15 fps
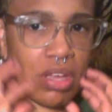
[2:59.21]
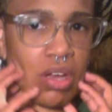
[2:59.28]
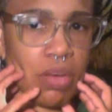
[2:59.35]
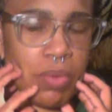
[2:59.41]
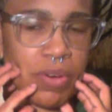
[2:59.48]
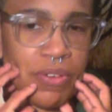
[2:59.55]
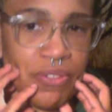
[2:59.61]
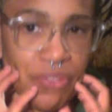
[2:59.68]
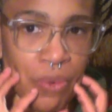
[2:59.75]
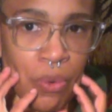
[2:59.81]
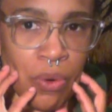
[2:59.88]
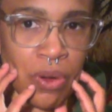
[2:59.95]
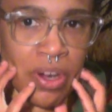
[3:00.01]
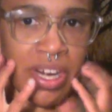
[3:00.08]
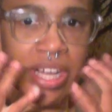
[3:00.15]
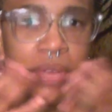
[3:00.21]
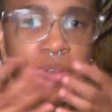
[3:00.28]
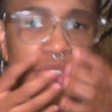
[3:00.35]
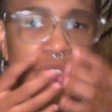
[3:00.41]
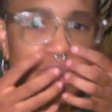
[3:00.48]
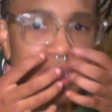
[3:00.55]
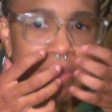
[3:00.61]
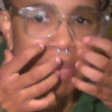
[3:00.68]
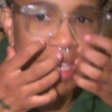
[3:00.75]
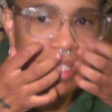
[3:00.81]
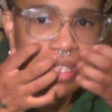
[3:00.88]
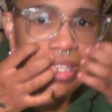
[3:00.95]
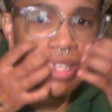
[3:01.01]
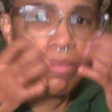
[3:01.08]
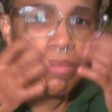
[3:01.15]
before, it was just
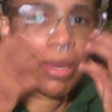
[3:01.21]
basically my